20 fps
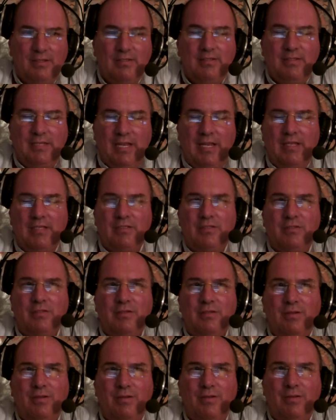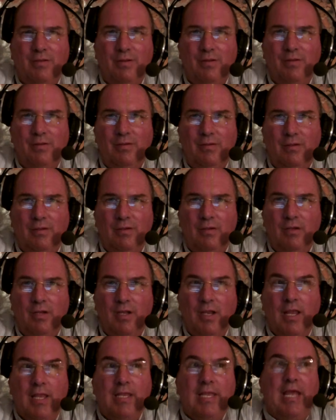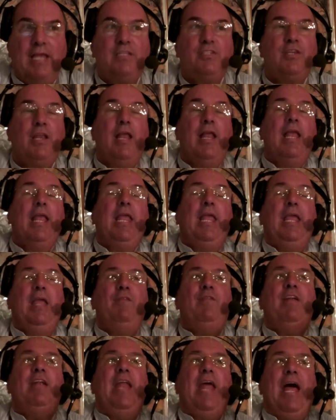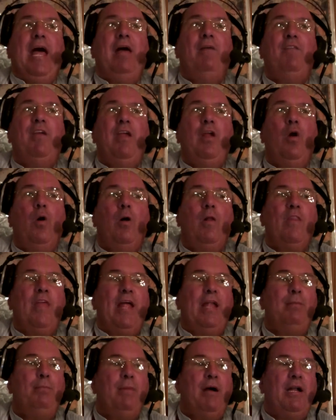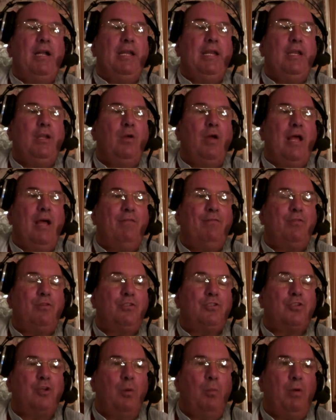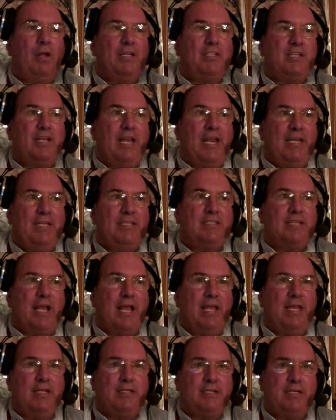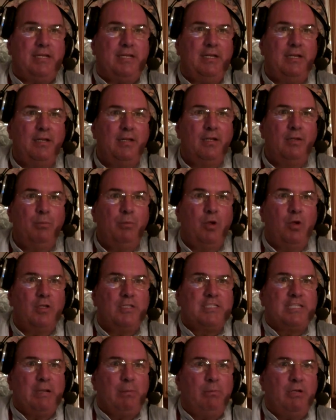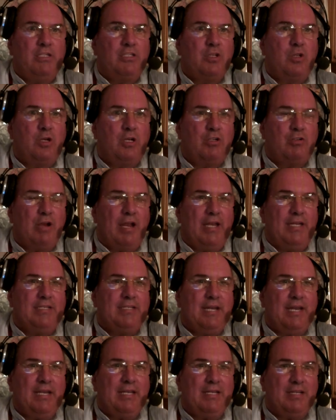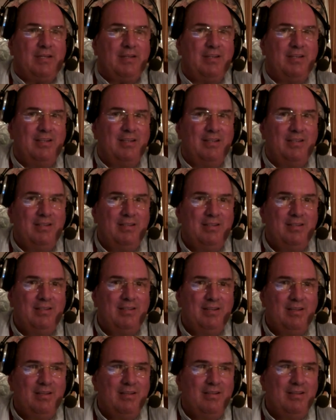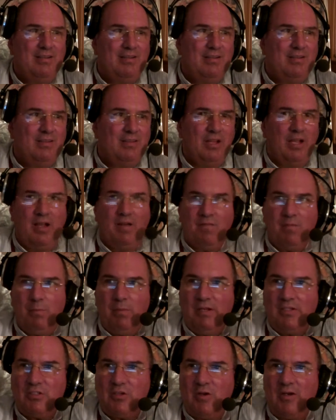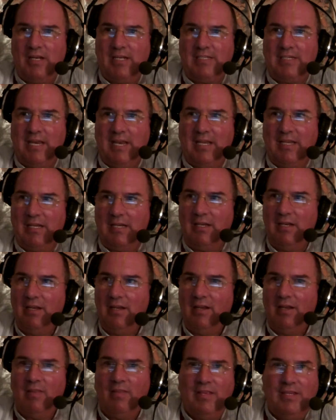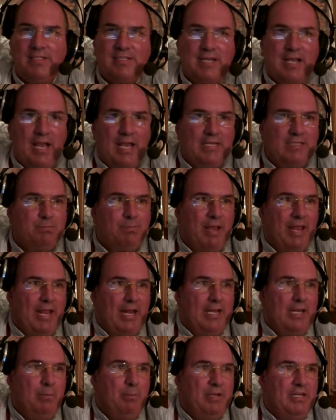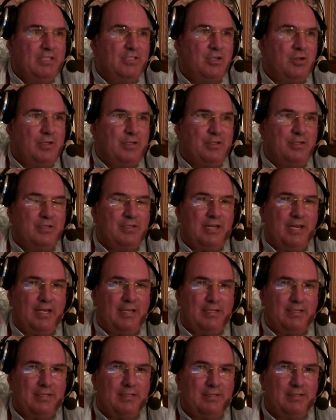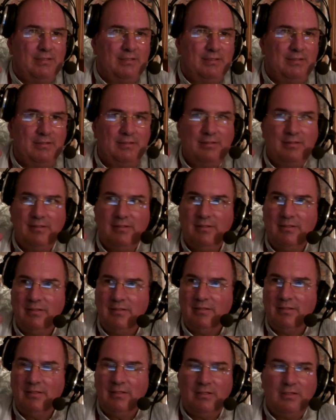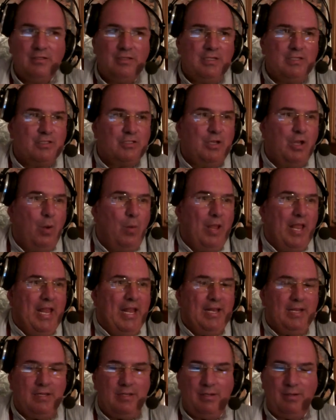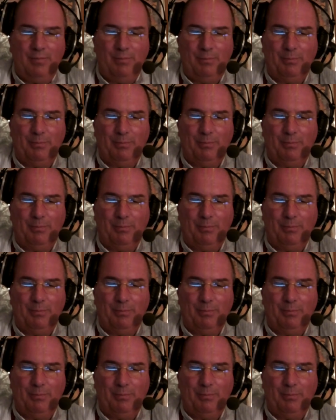Yes. Yes, even having all that money, you have so much anxiety because someone is going to try and take it. The government's going to take it. This guy's, my enemy, is going to take it. There's no end.